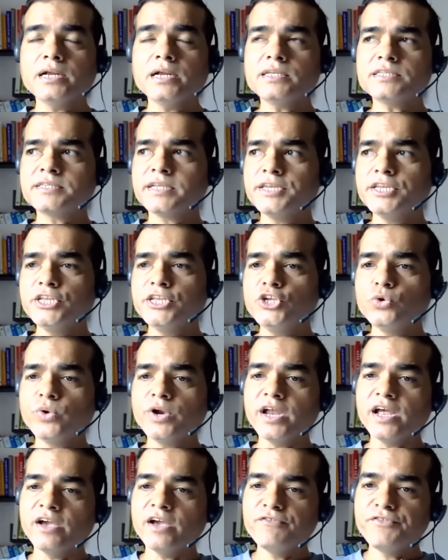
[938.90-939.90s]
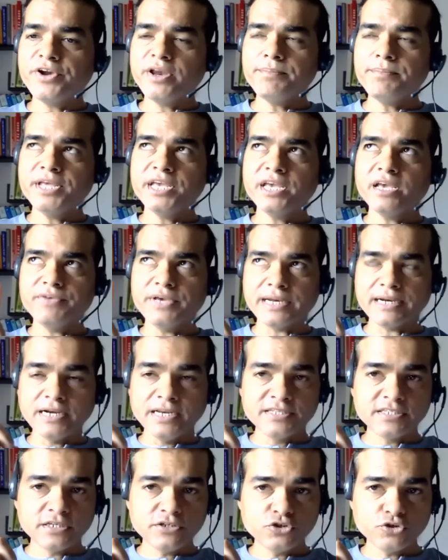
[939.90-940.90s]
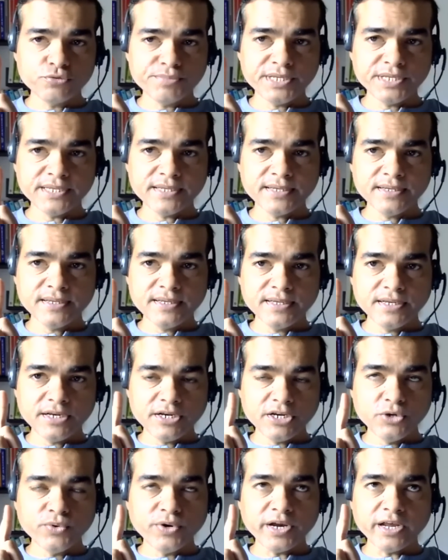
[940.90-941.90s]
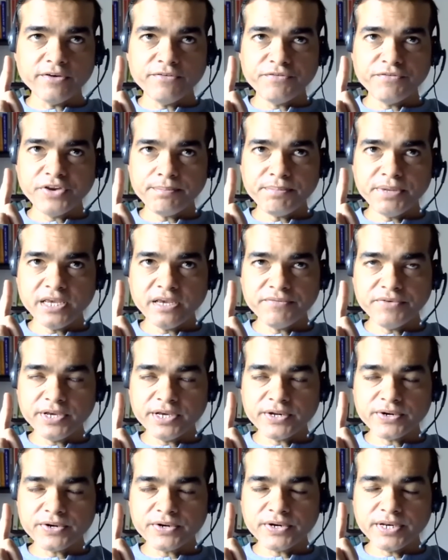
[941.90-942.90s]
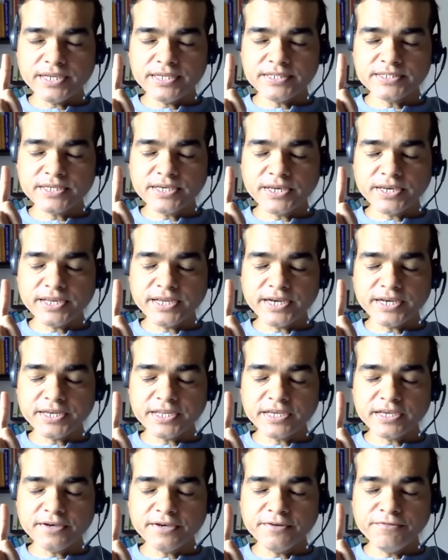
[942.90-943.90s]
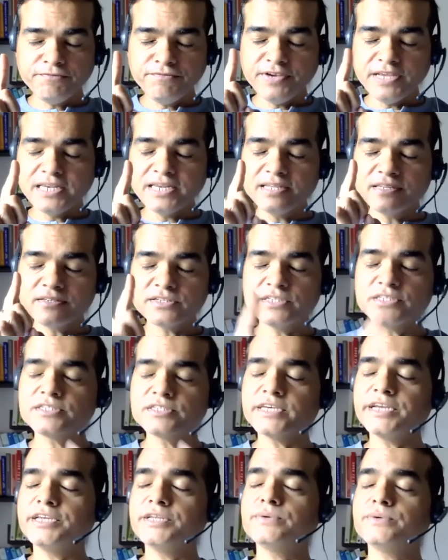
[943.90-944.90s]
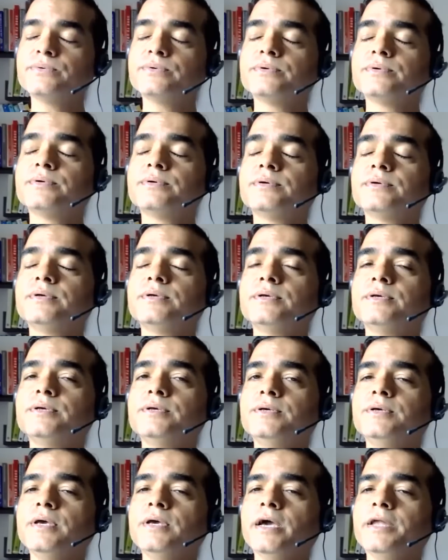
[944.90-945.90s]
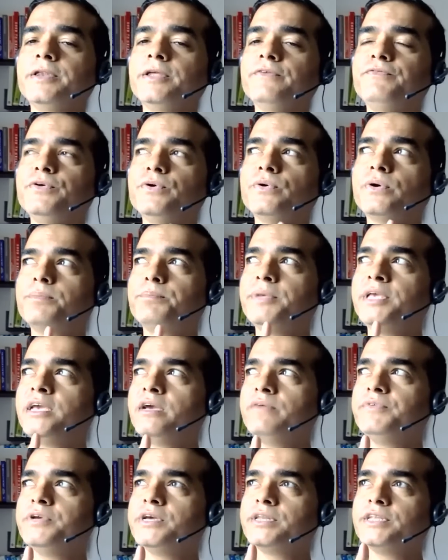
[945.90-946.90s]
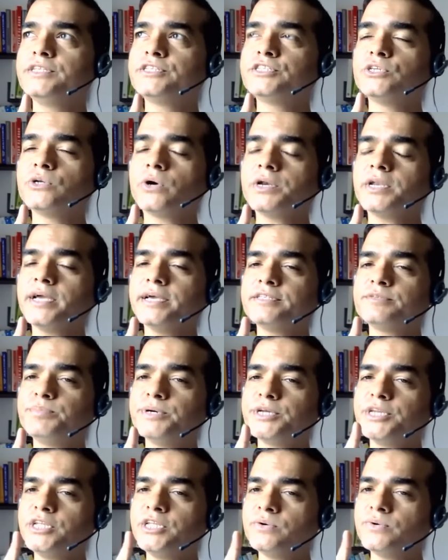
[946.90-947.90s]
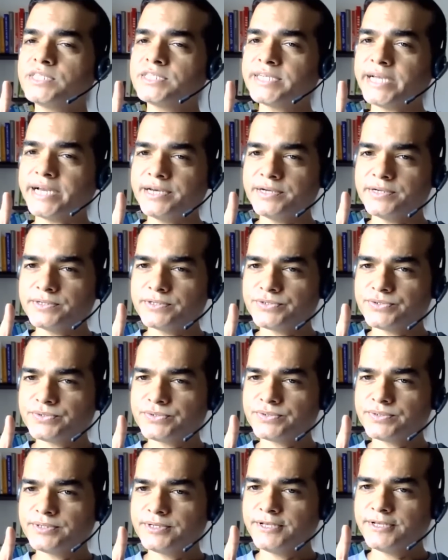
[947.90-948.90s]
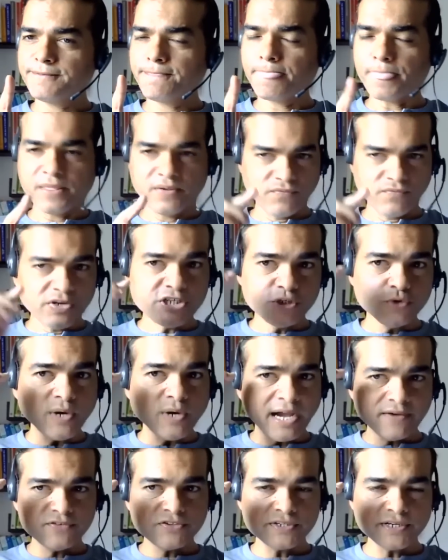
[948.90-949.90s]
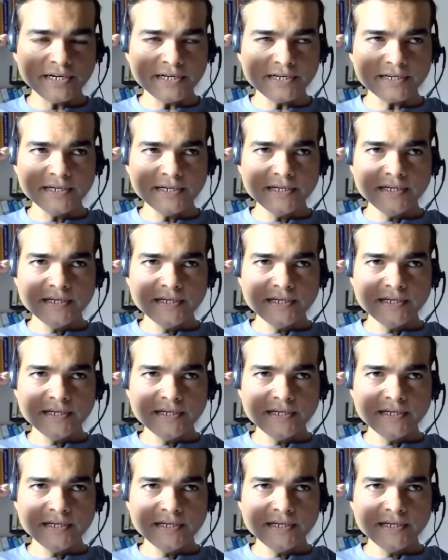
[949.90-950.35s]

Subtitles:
Understand, your every behavior, listen to me, your every behavior is creating feelings inside you. And if your behavior is not as per your standards, which you have set,